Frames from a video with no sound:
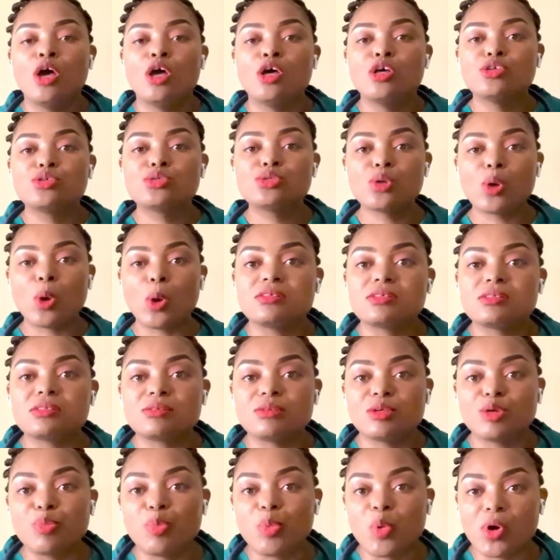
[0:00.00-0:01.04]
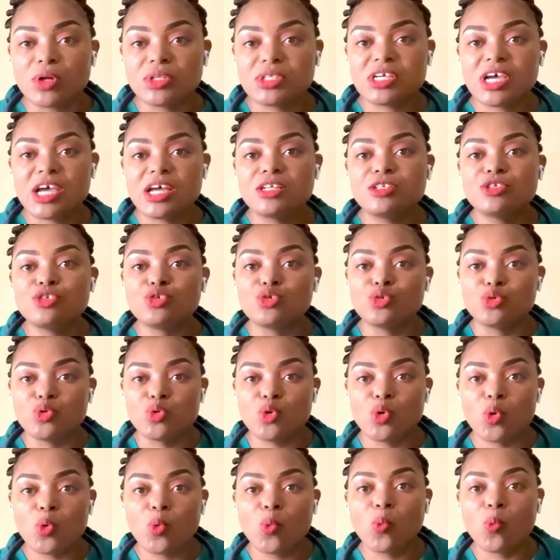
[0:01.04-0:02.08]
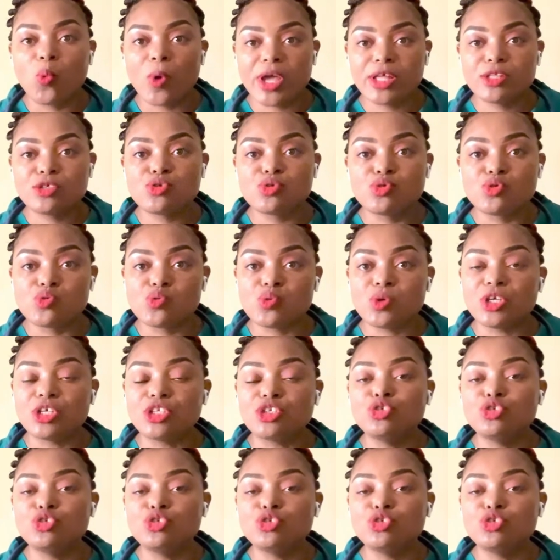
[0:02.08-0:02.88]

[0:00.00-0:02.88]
So it's important you know when to do it.